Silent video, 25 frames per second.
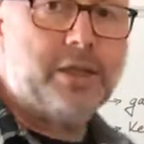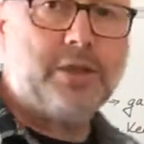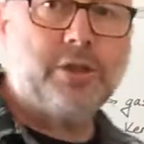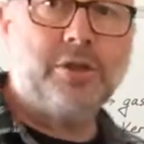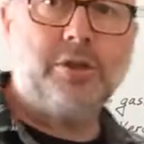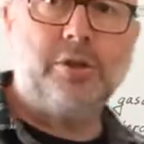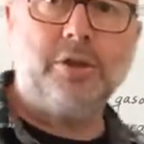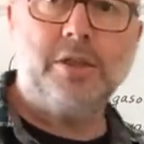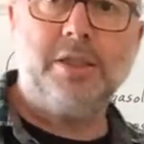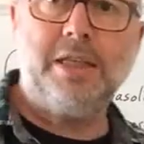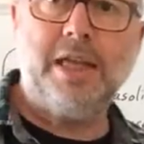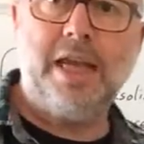has
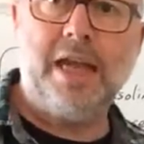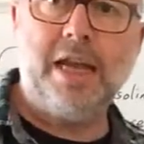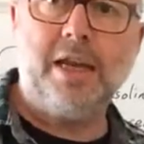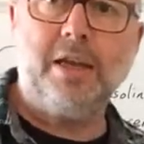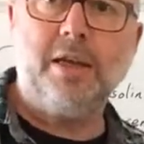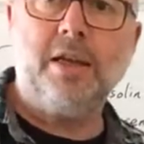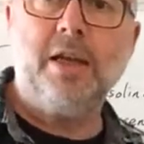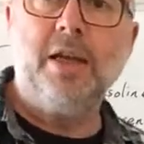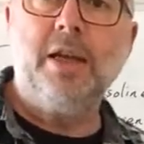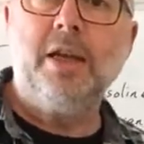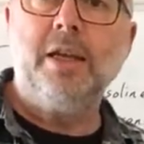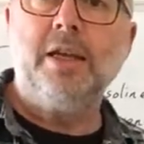got
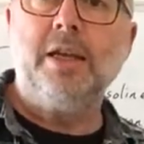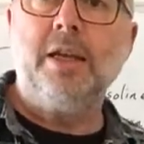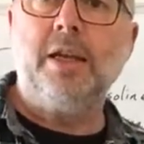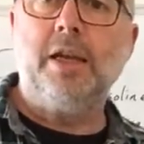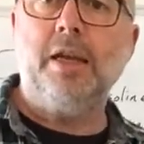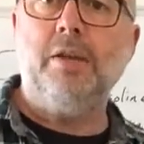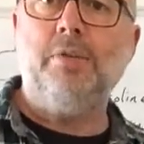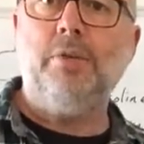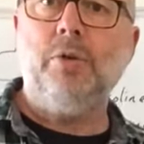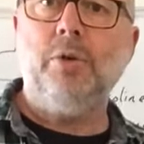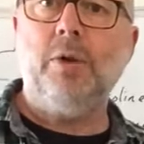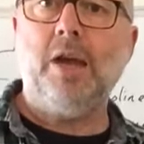10. Now
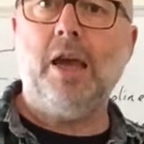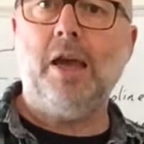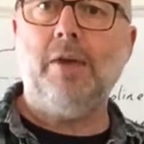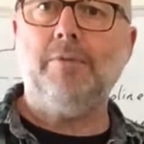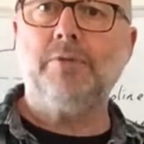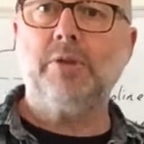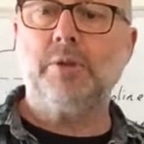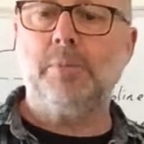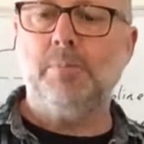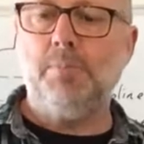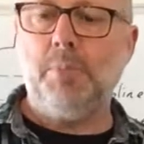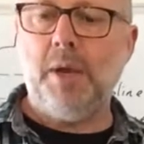if you
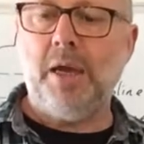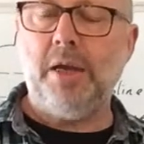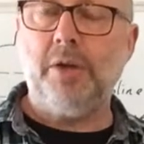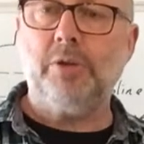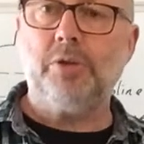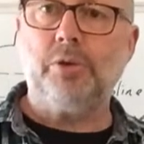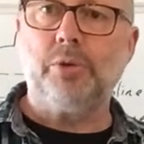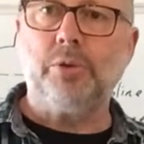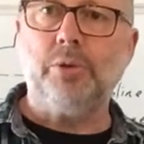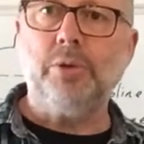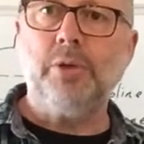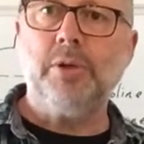have some
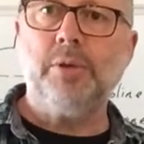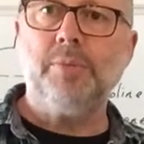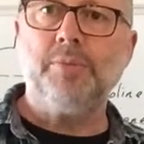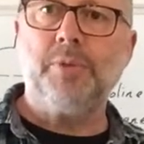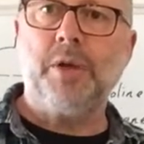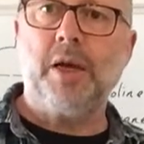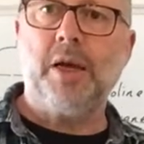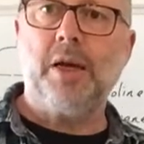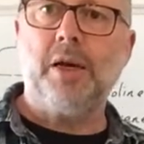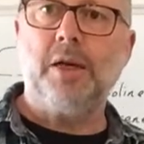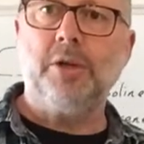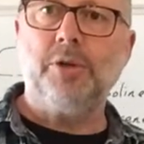petrol
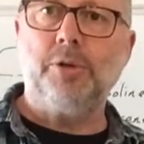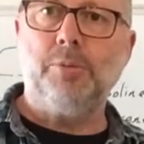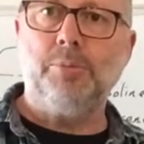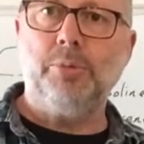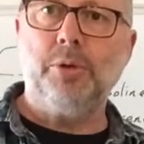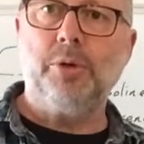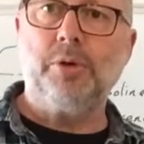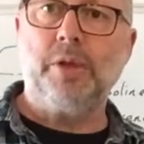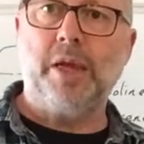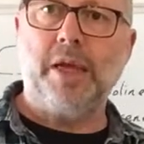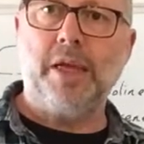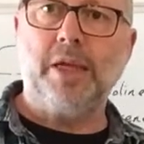and you
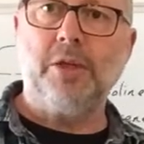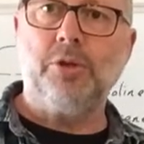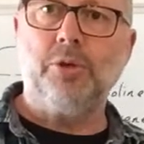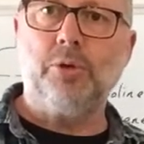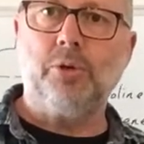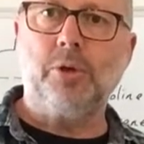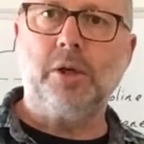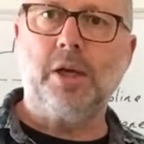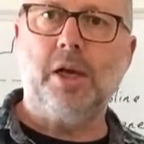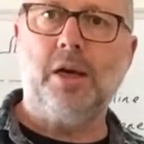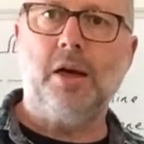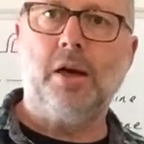put that in
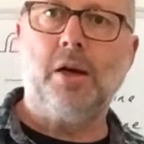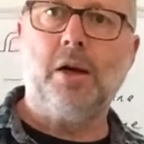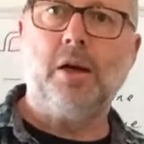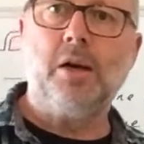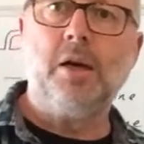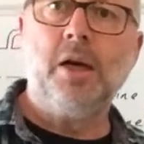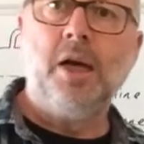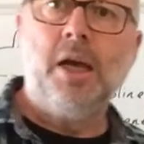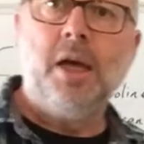your car,